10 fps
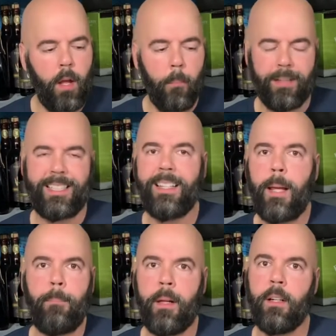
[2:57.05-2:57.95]
But it's got
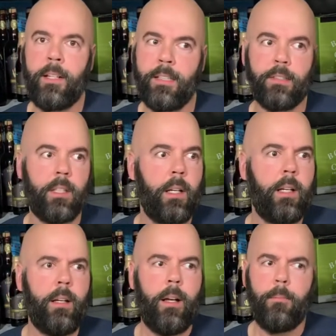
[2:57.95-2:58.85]
that bitterness.
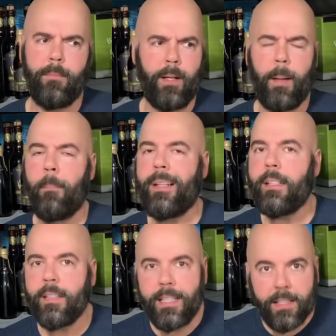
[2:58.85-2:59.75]

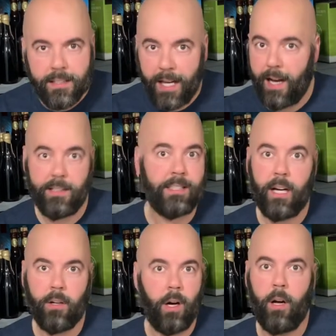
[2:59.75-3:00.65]
Completely hides the
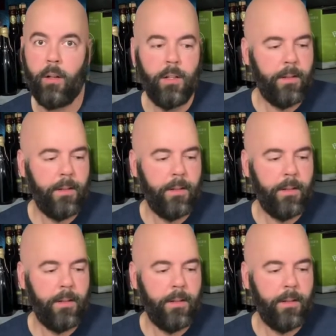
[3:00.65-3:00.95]
alcohol.